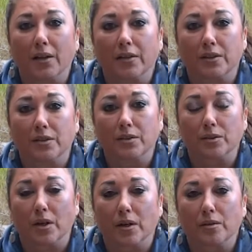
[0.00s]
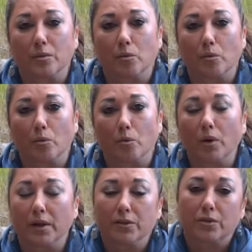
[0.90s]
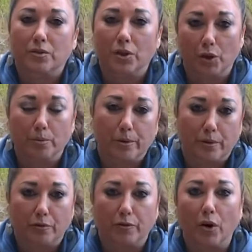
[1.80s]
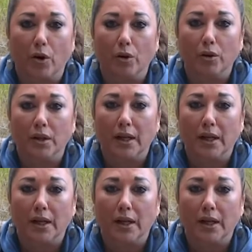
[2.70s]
This is what is termed the fall,